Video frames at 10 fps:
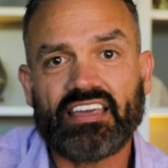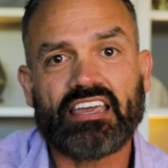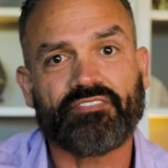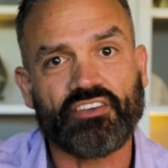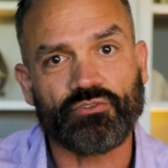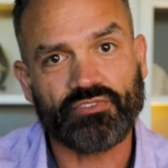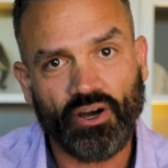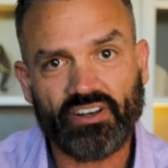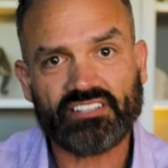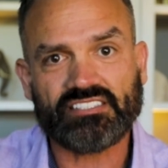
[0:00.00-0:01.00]
If you
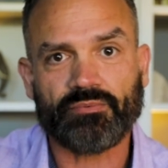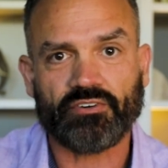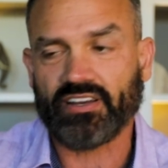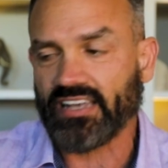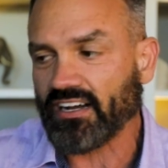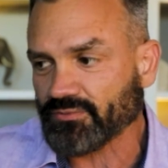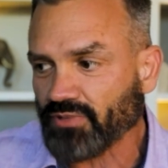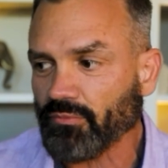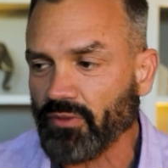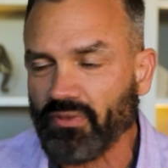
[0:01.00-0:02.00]
don't accept it right now, it's
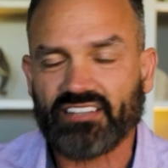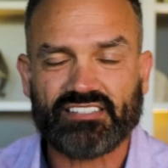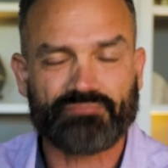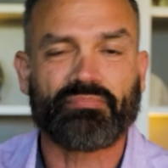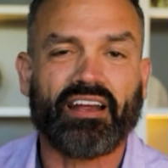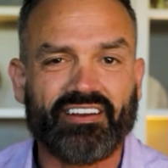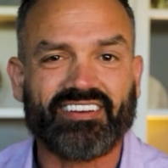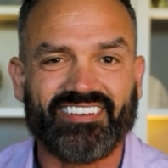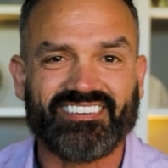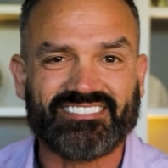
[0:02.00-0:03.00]
probably because it's
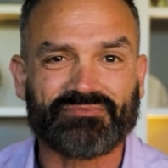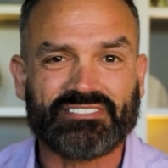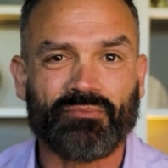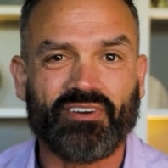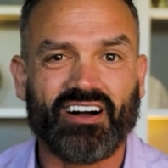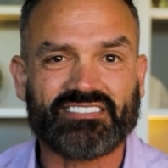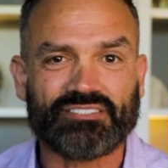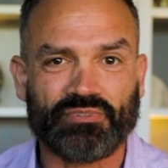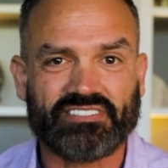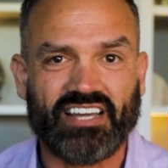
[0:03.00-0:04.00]
buried under some
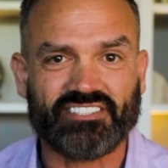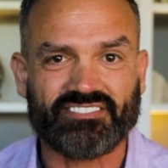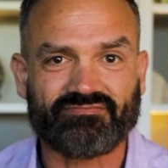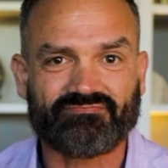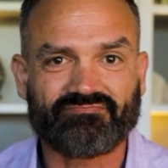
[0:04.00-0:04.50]
subconscious protection.